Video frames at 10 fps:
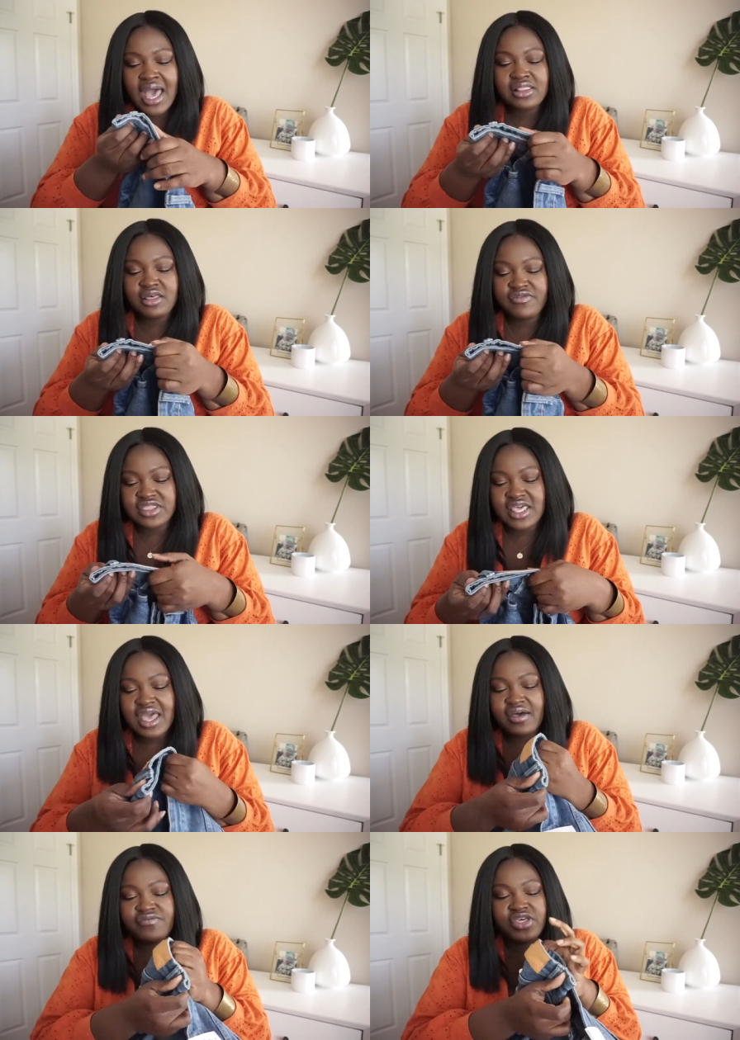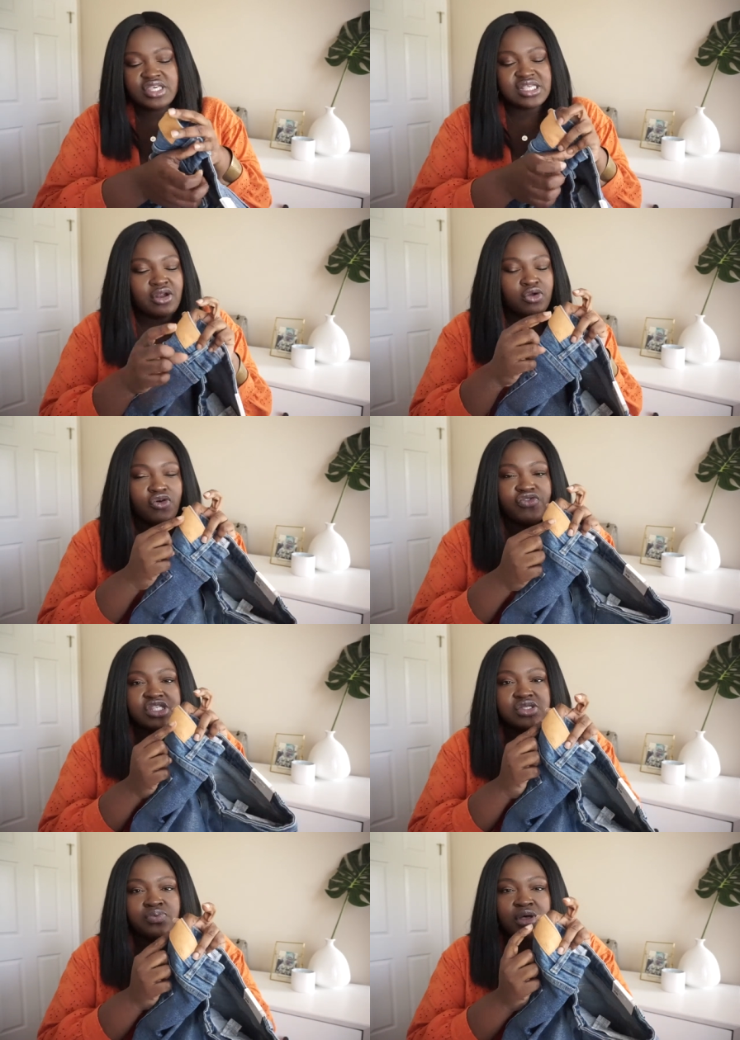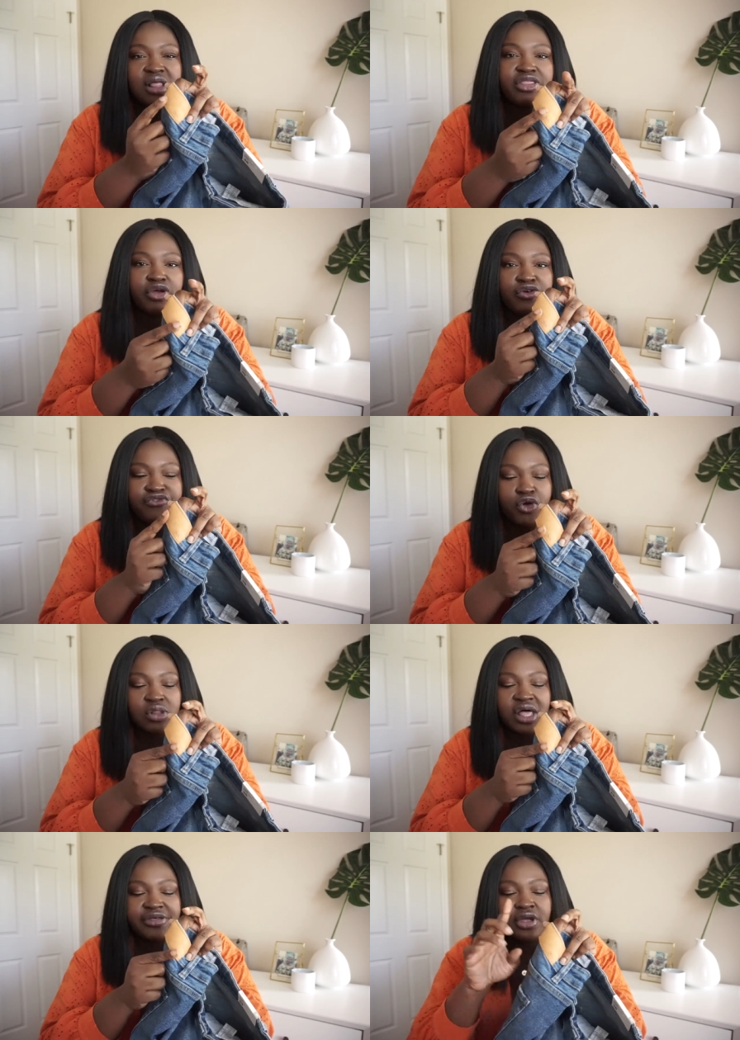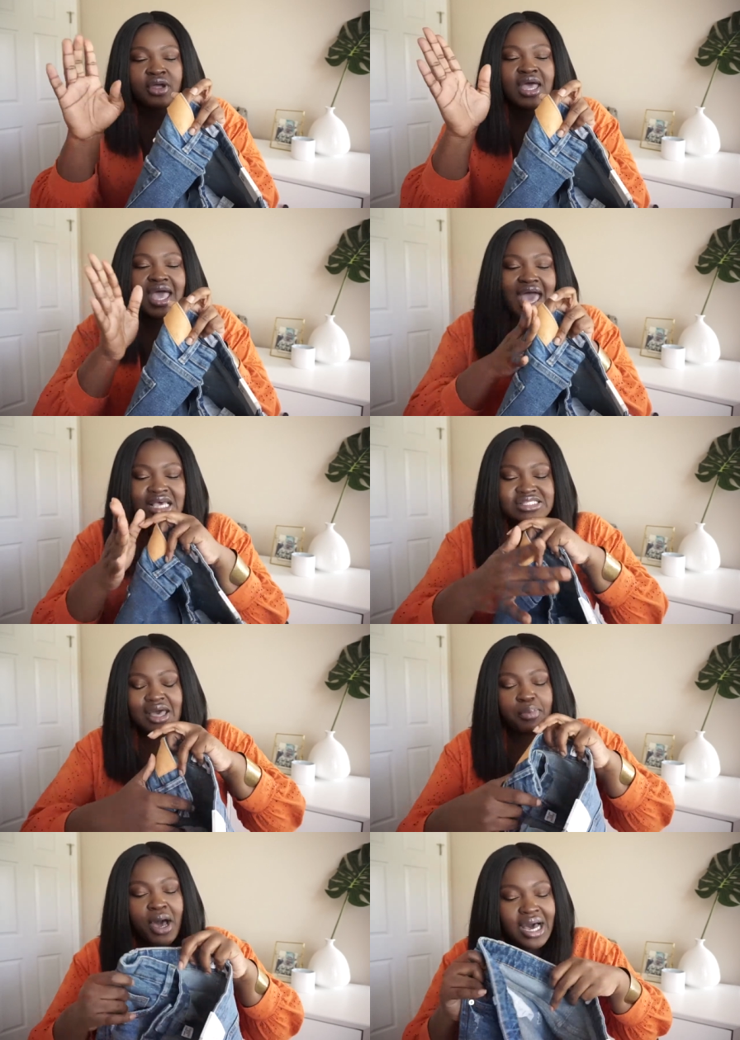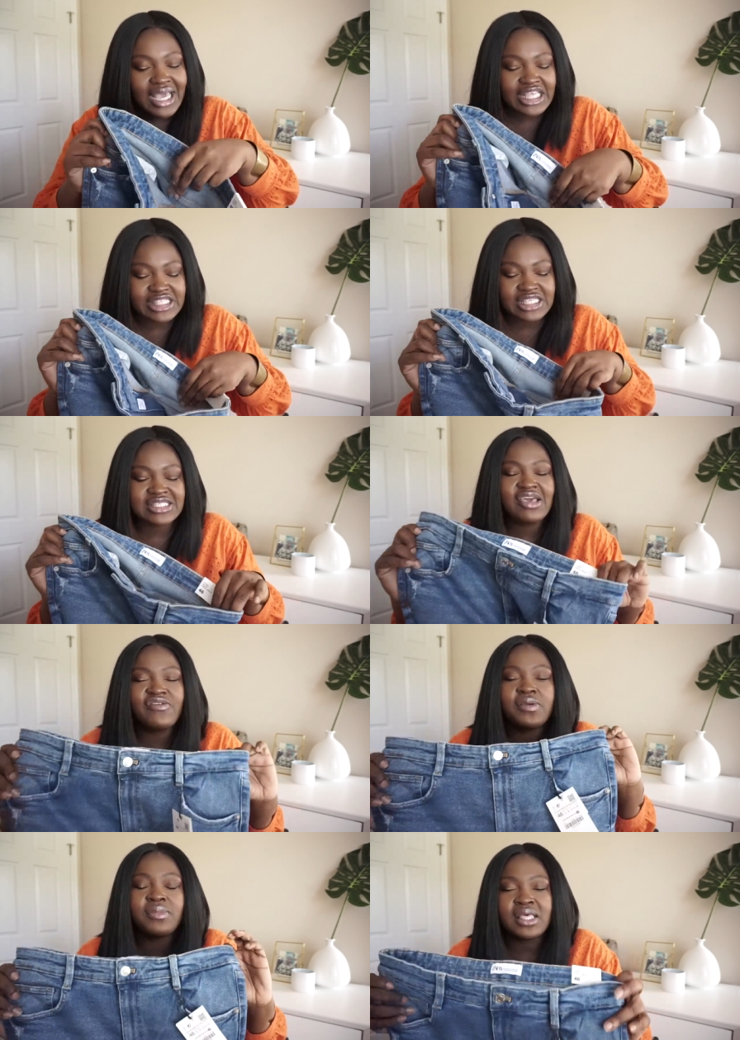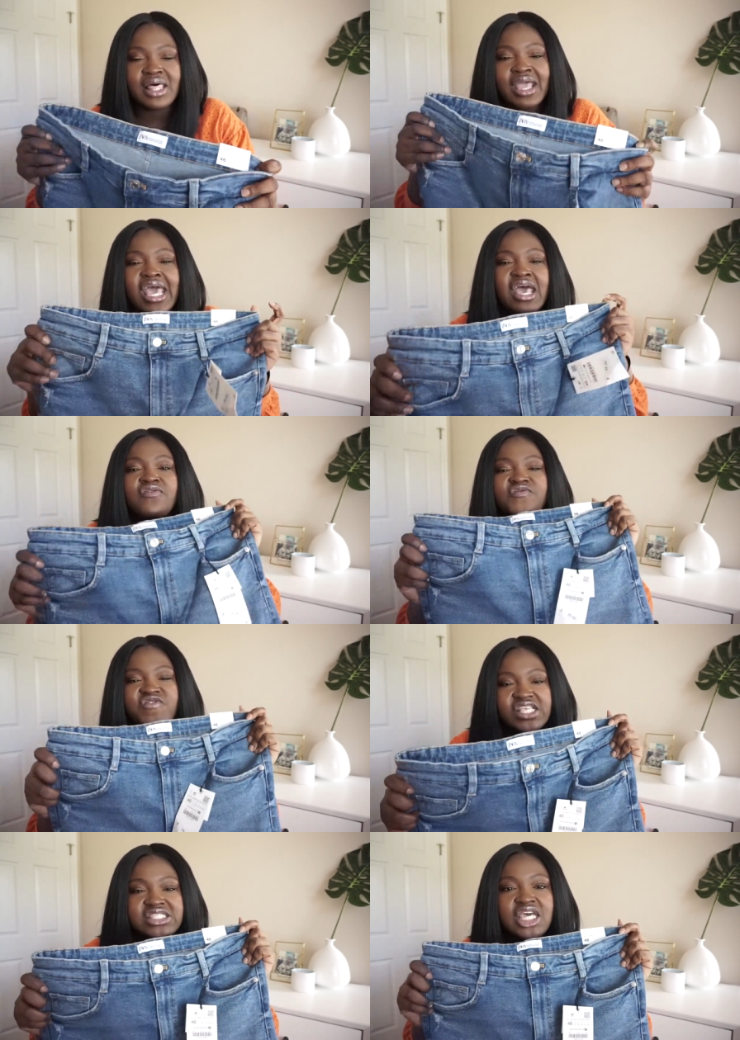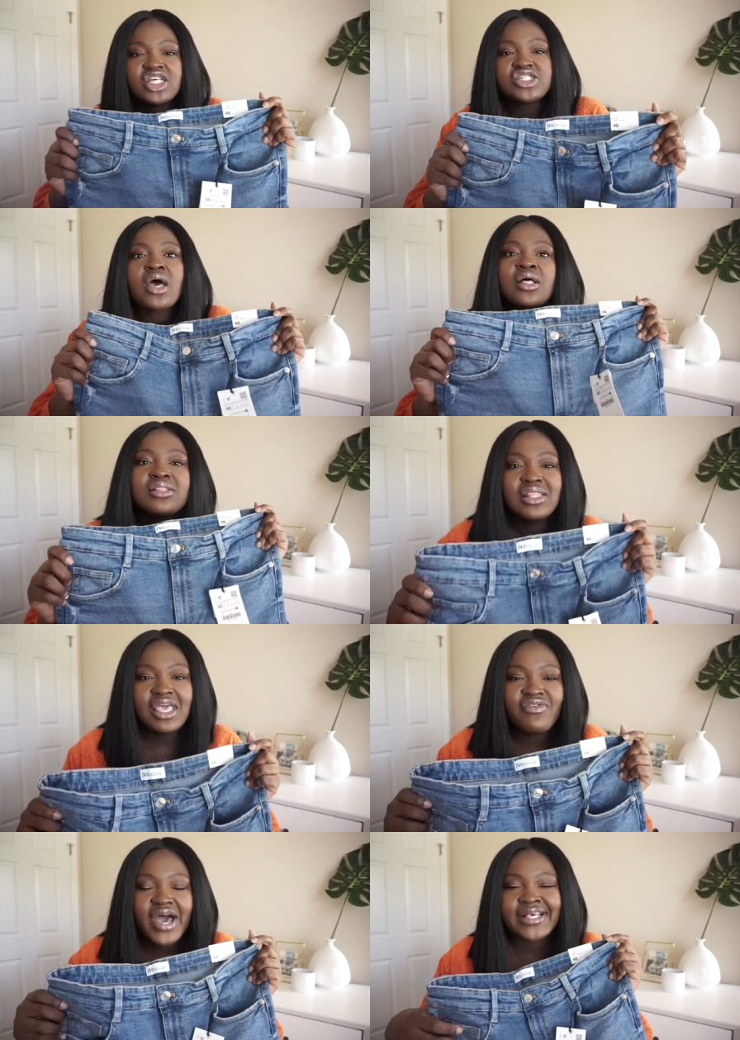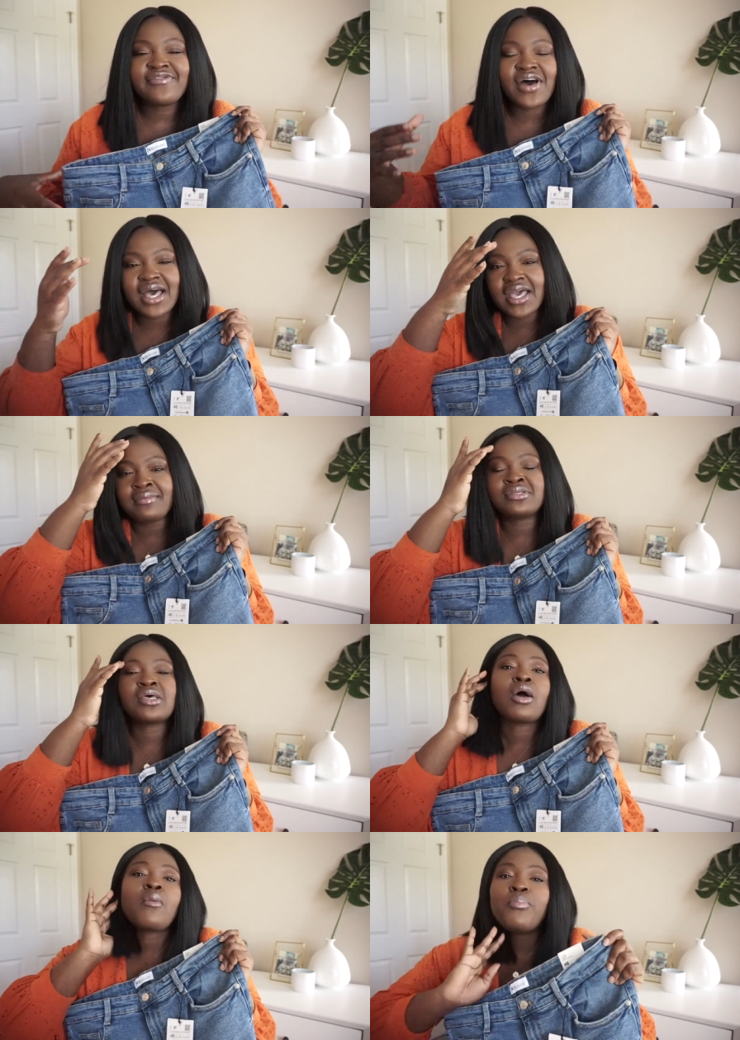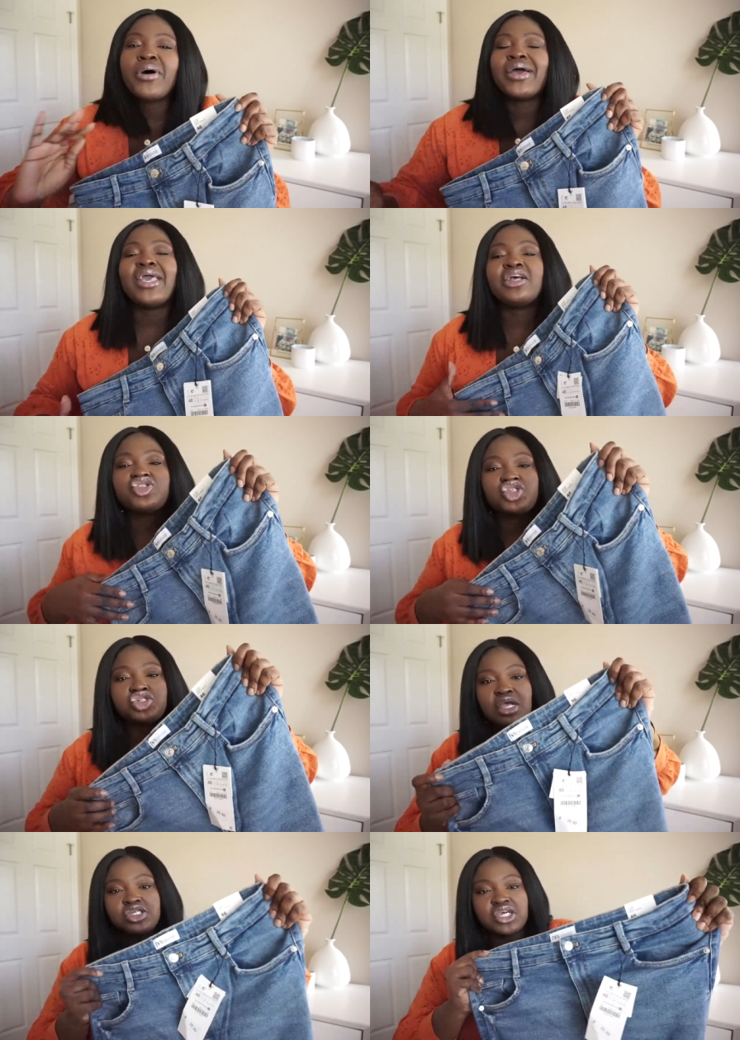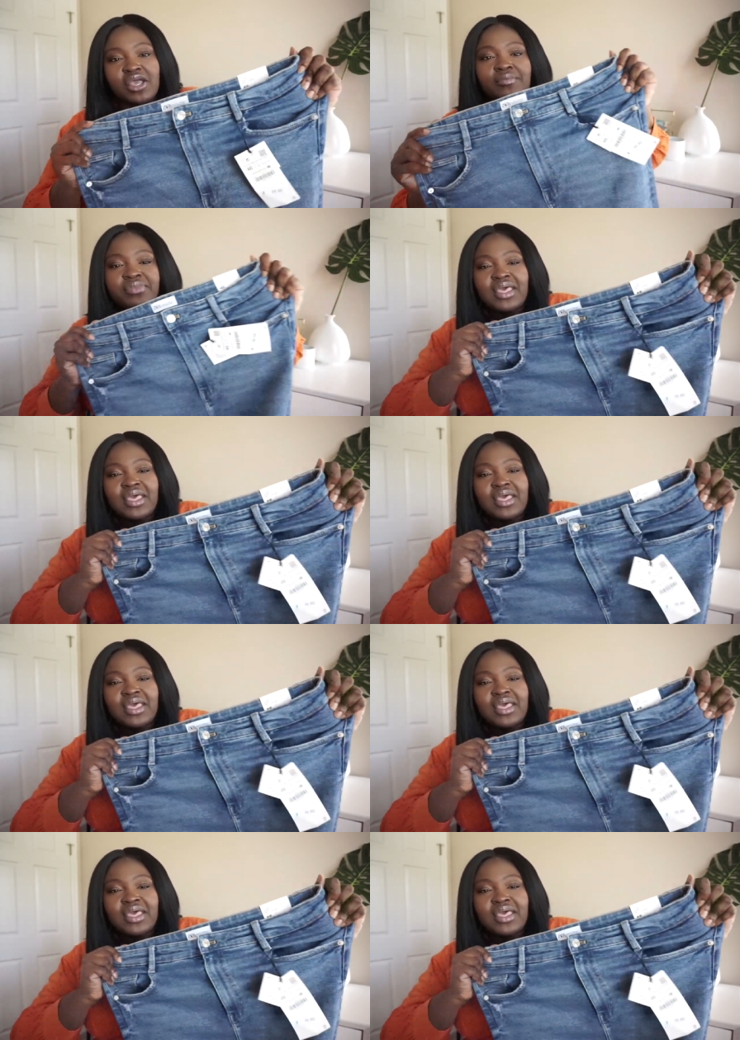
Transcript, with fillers: I love that they have this. I don't know if this real leather or faux leather has that pockets. It's giving me like vintage Levi's vibes, but it's stretchy.